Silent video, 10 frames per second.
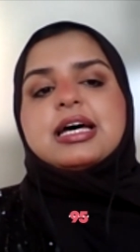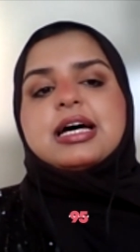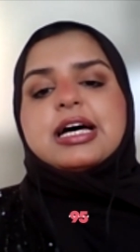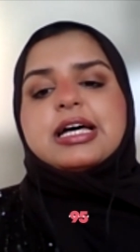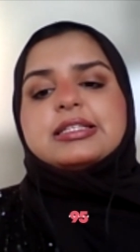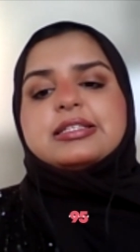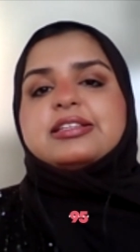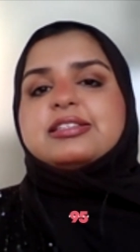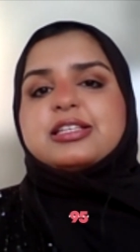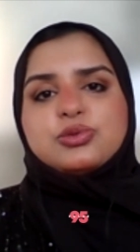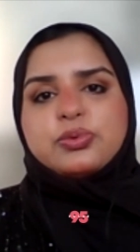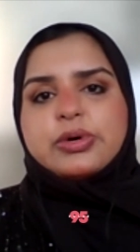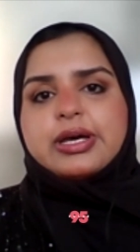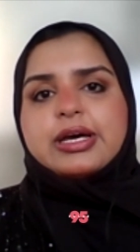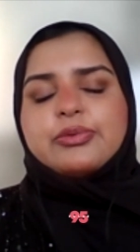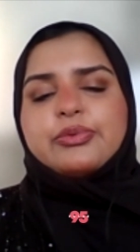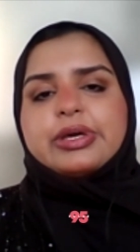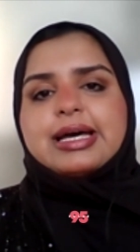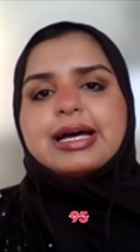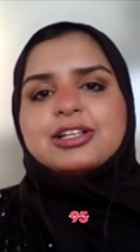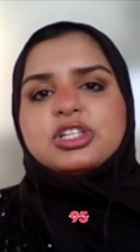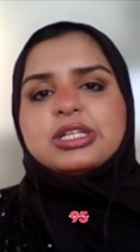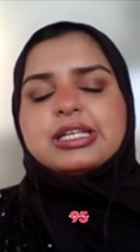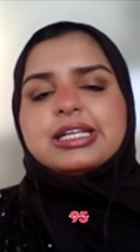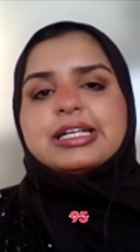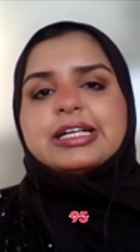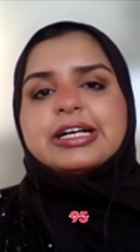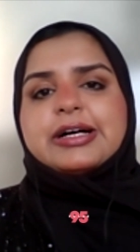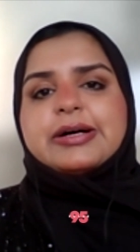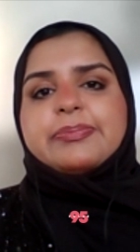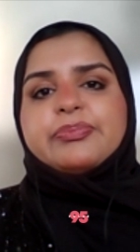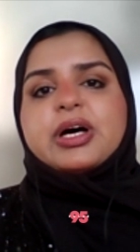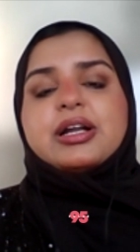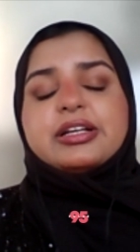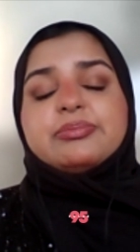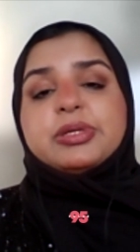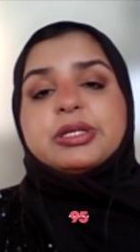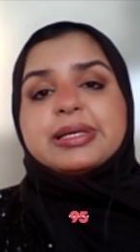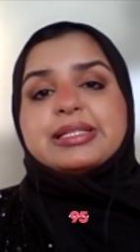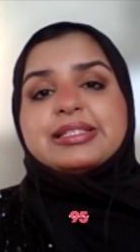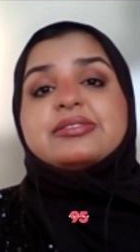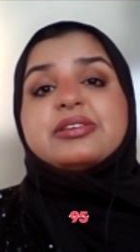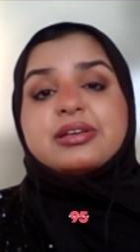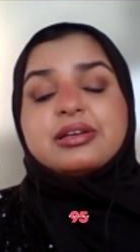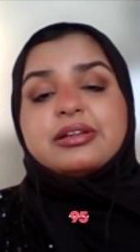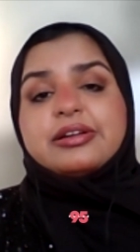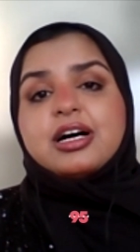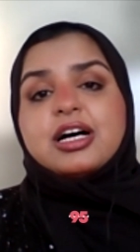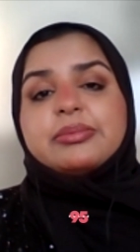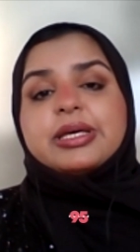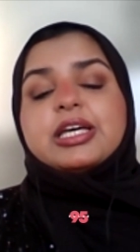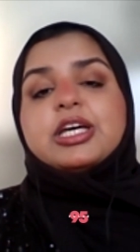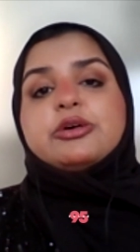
And this is where we actually uh, are implementing circular economy.